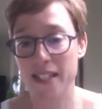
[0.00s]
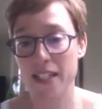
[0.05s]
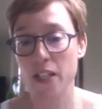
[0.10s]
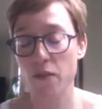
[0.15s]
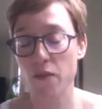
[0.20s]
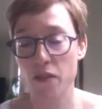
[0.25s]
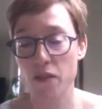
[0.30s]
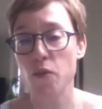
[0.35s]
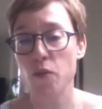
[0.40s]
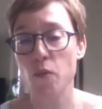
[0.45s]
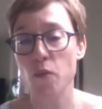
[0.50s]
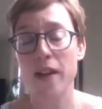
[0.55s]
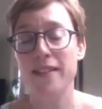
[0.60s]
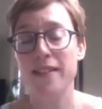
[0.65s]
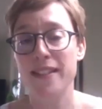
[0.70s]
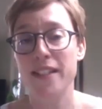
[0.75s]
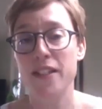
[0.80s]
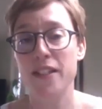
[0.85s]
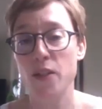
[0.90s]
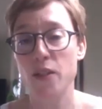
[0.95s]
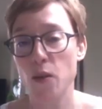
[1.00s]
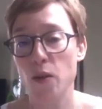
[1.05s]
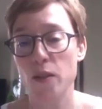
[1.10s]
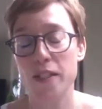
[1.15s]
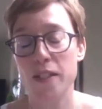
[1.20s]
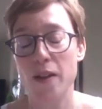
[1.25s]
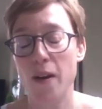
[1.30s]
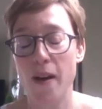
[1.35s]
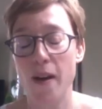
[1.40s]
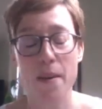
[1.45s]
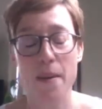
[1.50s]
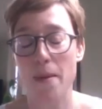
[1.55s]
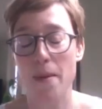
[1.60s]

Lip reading: You've just wasted your time,